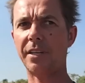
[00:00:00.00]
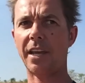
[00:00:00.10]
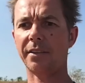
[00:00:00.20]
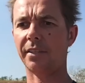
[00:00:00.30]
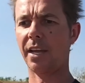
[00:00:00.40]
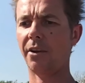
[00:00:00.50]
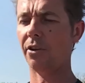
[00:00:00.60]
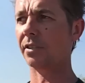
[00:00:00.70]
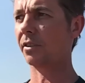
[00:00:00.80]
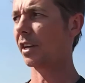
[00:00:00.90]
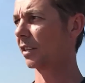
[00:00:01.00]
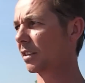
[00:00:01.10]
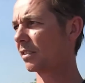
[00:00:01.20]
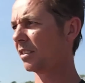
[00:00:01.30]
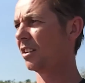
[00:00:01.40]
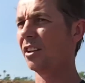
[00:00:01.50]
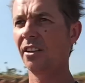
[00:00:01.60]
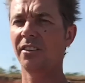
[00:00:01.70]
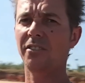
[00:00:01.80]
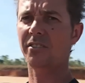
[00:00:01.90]
down to areas like this,
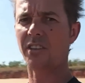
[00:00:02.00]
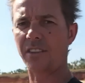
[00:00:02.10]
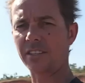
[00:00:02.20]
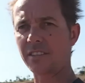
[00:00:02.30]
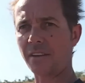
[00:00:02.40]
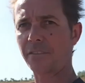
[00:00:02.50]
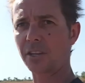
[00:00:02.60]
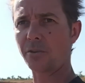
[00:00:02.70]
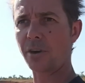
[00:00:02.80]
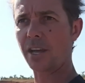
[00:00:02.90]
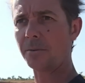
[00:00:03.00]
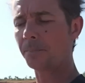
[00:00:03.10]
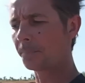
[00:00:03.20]
looks like there's nothing around,